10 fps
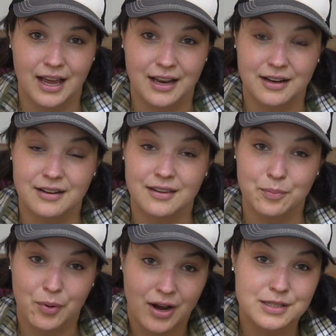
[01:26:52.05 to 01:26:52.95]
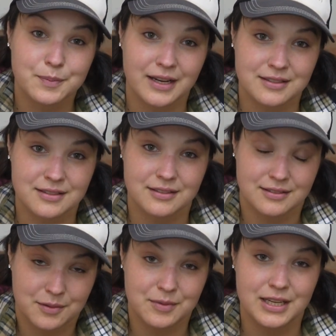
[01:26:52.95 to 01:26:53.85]
and the prospect
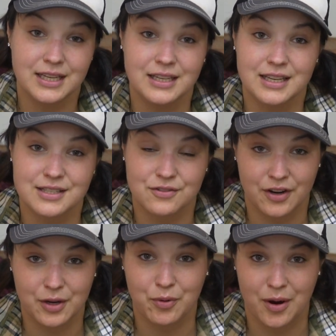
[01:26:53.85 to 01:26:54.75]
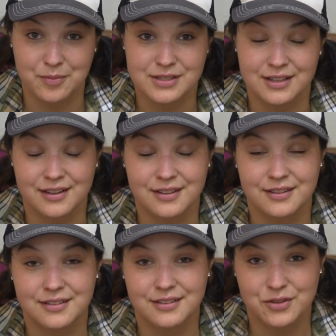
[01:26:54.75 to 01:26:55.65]
to me is very promising.
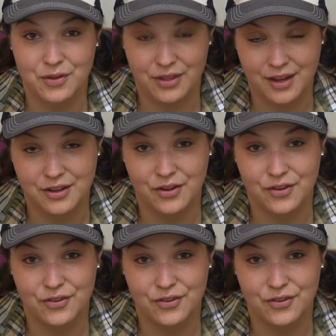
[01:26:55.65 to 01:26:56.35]
So thank you.